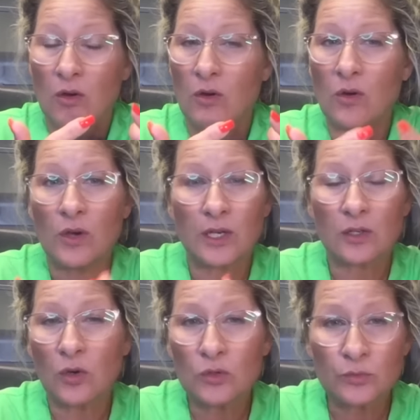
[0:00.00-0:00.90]
On a
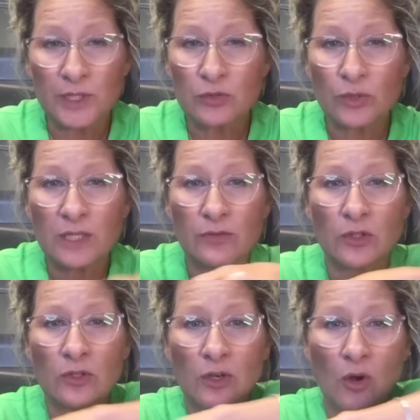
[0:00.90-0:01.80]
golden
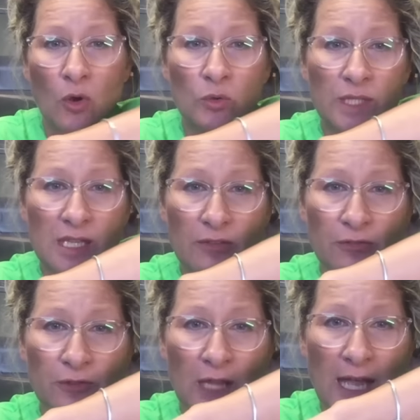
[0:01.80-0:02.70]
retriever, only the
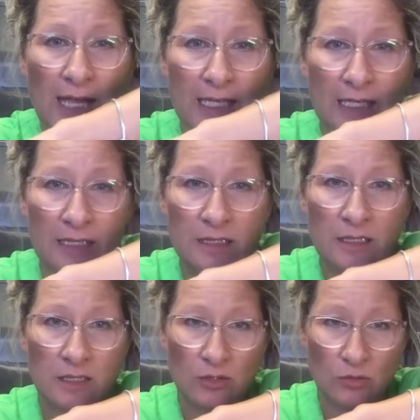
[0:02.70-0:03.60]
flagging
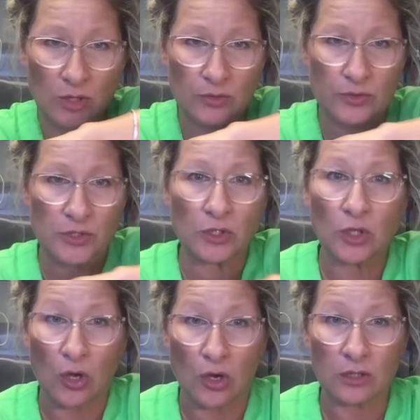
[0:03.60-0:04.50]
grows
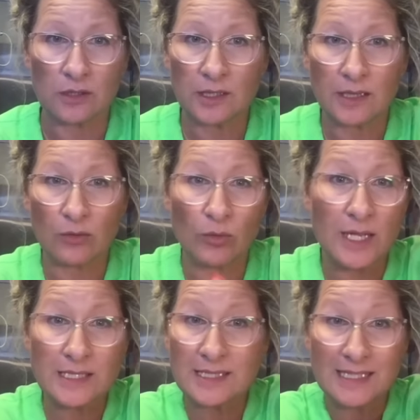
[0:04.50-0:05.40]
long. The
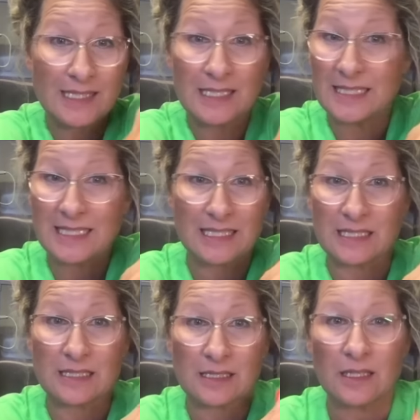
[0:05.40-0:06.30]
rest
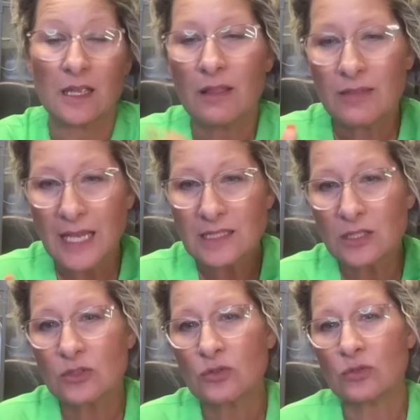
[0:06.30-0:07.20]
doesn't. That's a
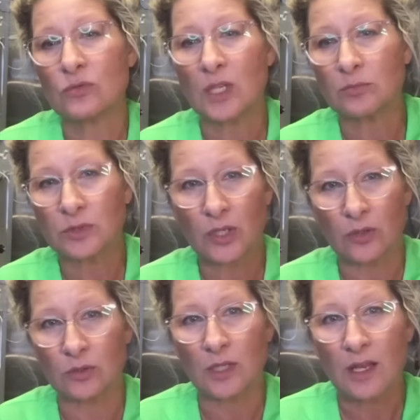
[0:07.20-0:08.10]
true double
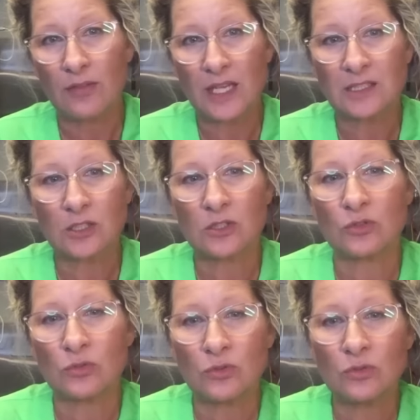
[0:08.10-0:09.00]
coat. That's a
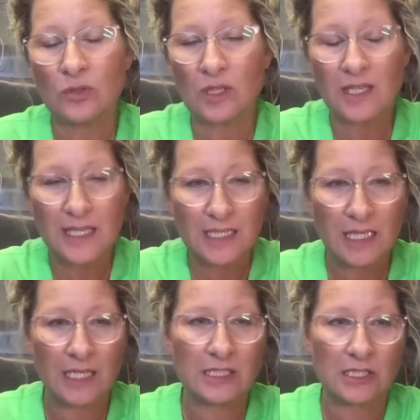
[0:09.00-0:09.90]
true
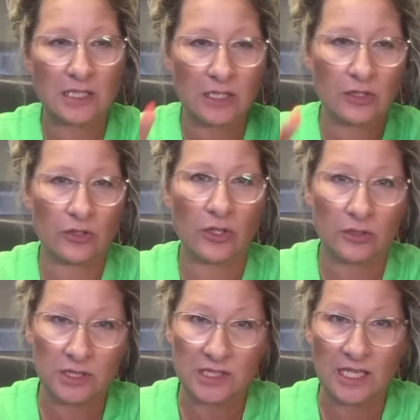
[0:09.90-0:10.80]
indication that your
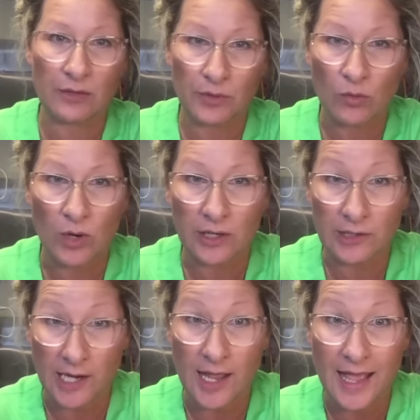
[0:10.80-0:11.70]
dog does not
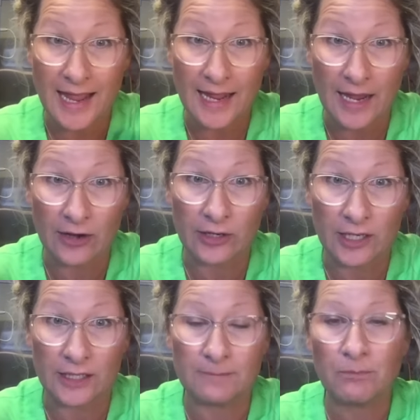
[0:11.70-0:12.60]
require a
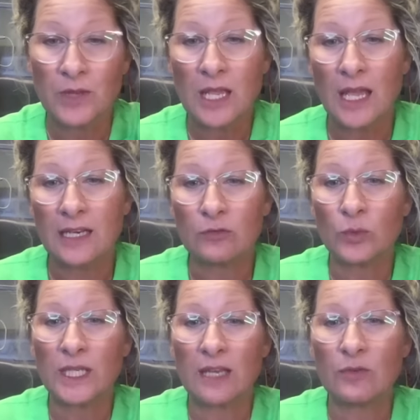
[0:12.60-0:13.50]
haircut. And if we
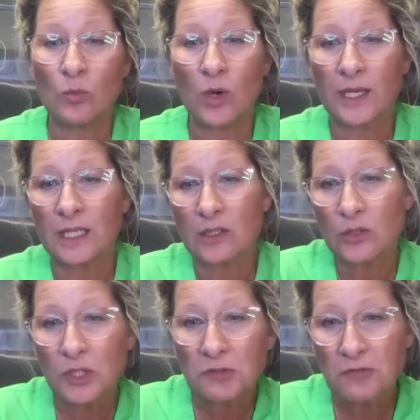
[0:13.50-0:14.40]
give them one, it
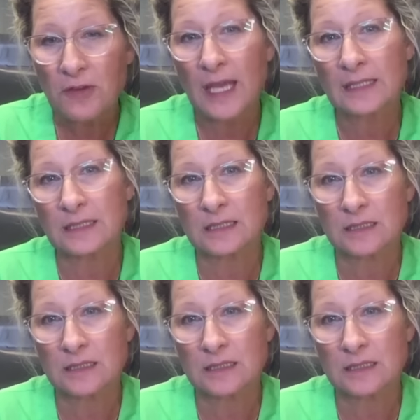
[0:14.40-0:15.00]
could affect